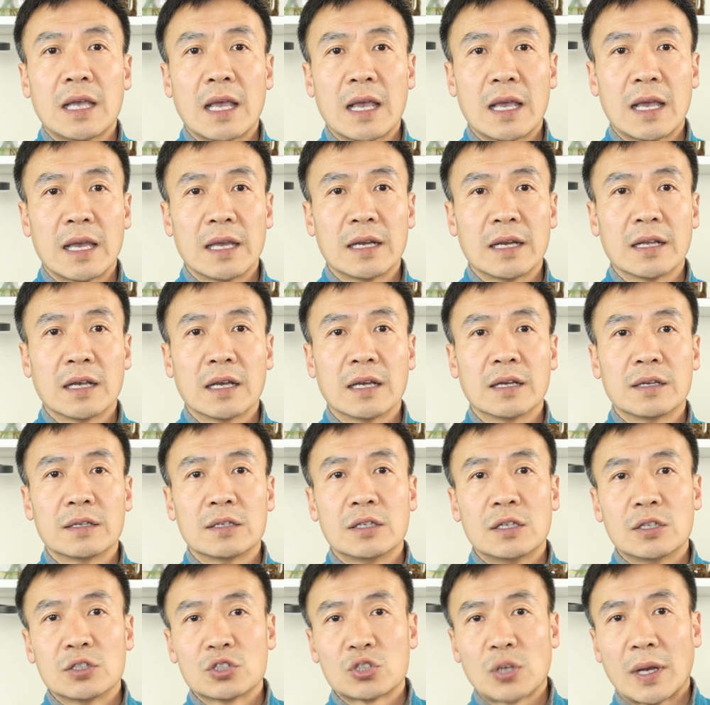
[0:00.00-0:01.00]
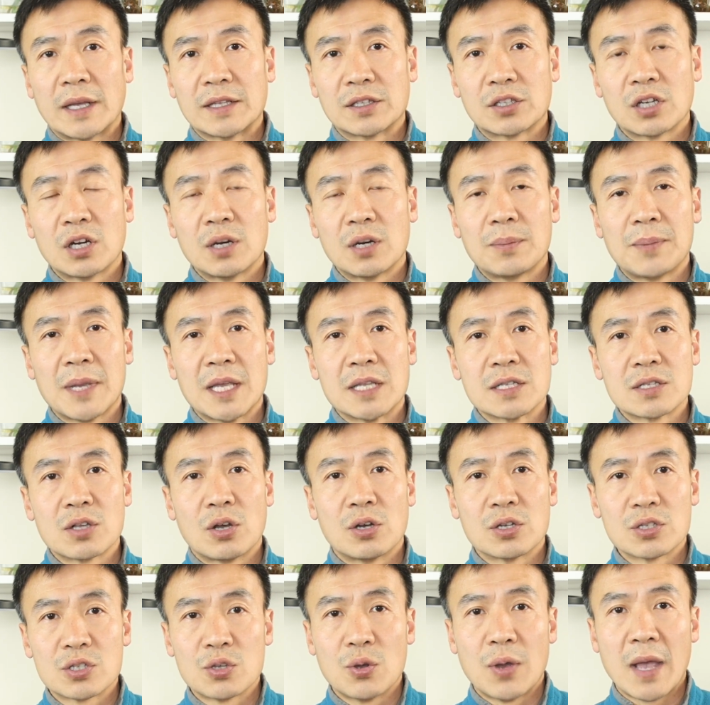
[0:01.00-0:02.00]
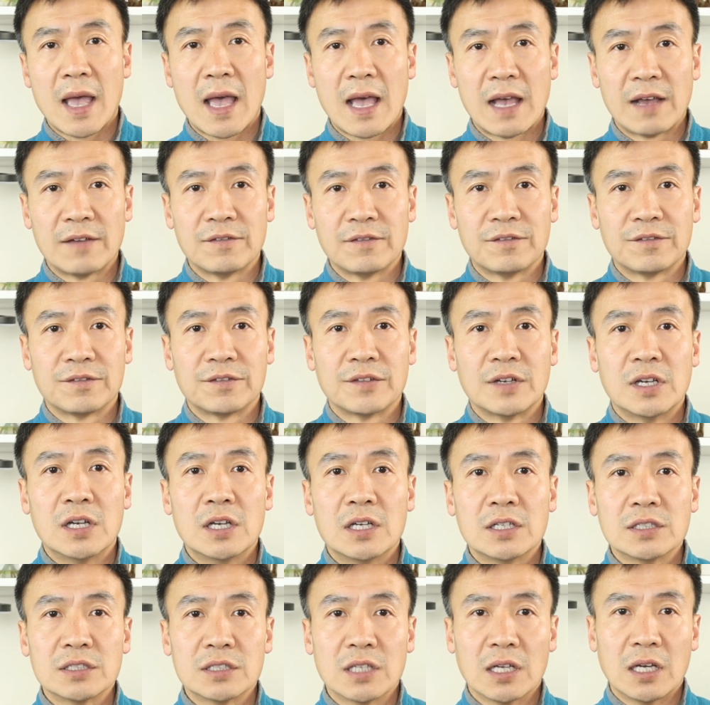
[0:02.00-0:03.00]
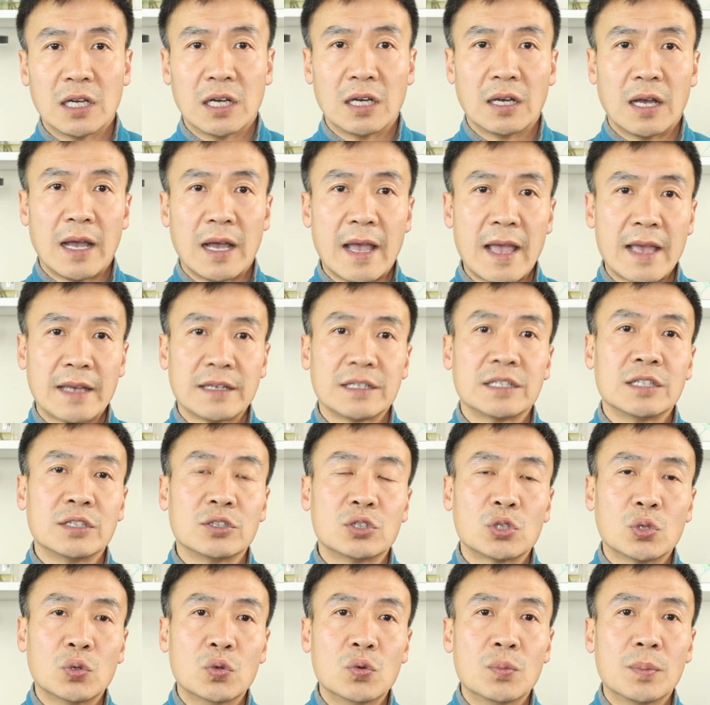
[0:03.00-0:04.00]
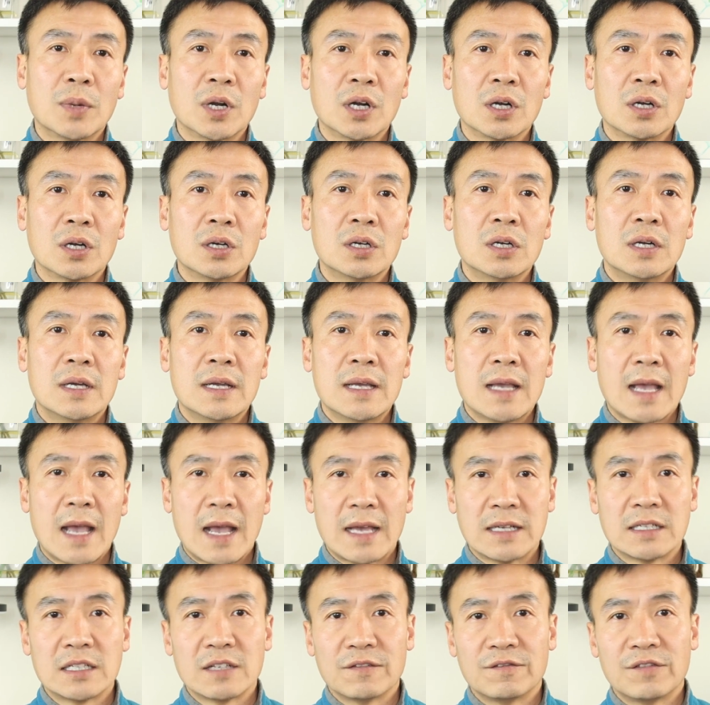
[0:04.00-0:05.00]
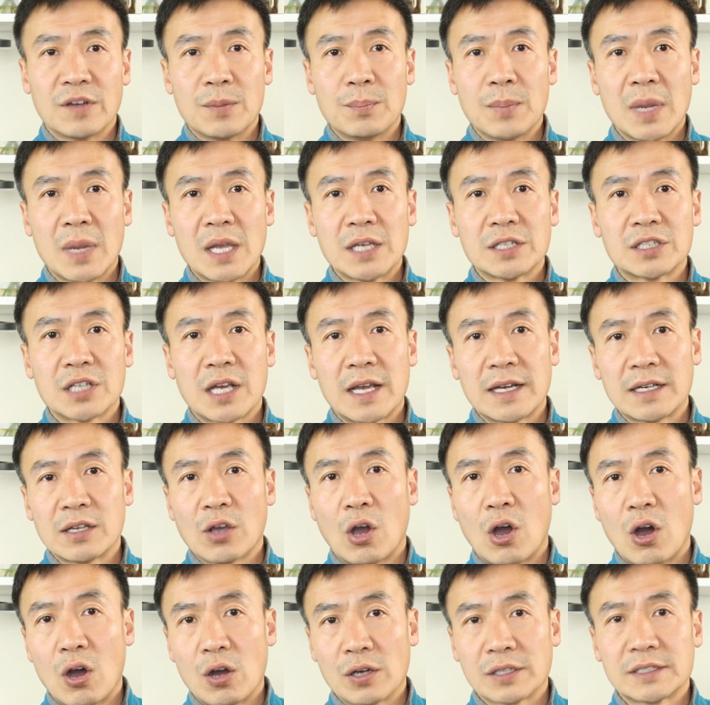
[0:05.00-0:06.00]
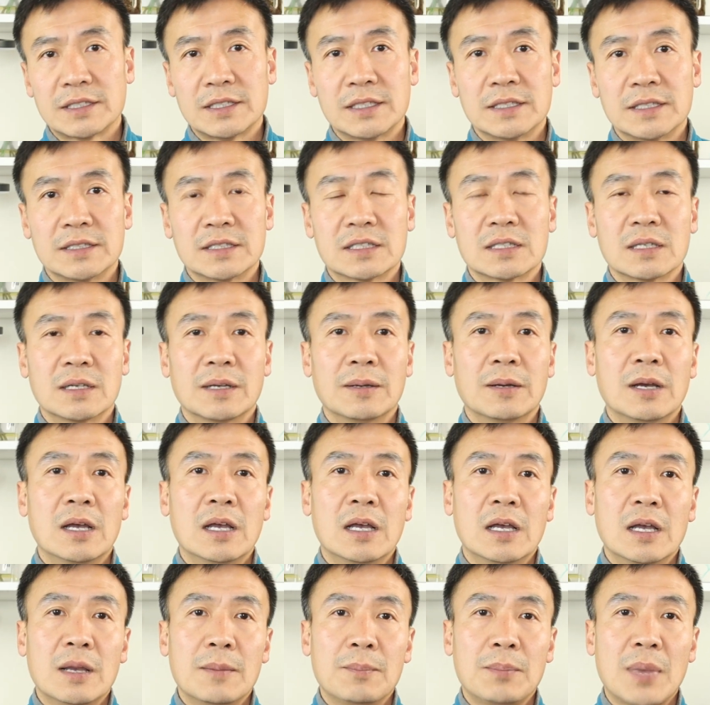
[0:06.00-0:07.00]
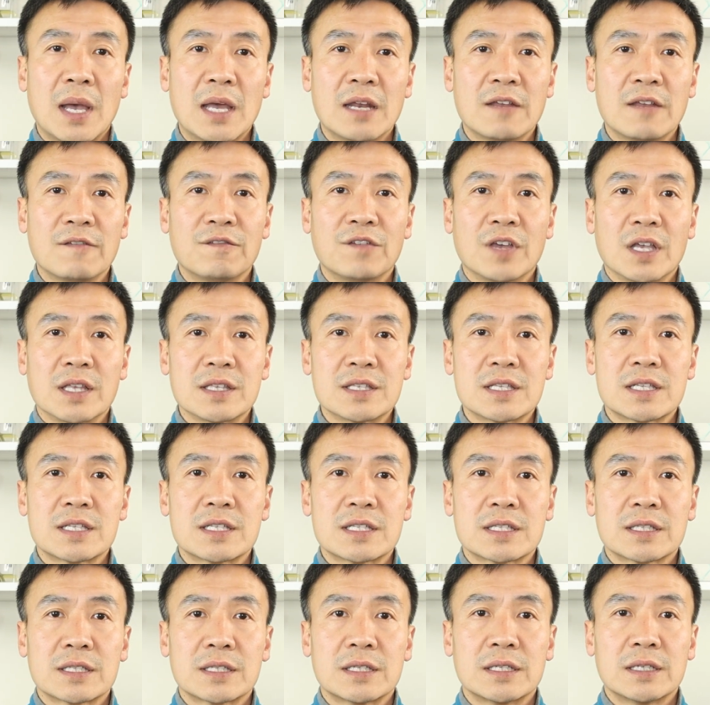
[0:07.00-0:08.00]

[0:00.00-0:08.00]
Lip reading: and triterpenes also have the anti-tumor, anti-inflammation, antioxidant benefits.